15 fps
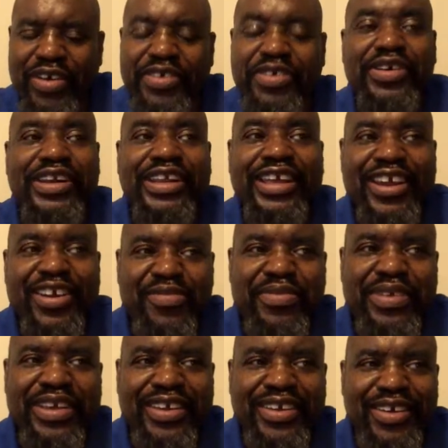you could hear
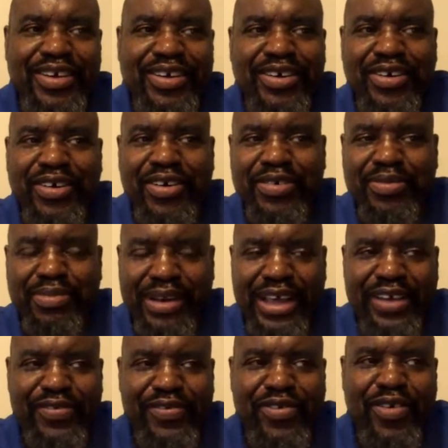me on the
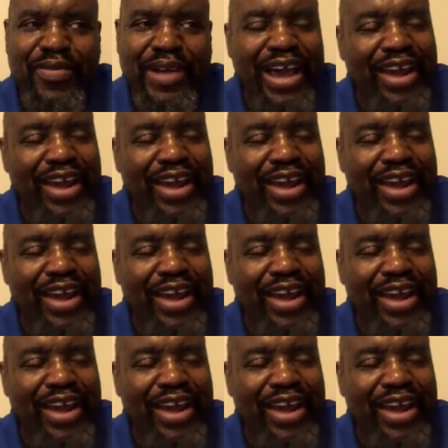platform.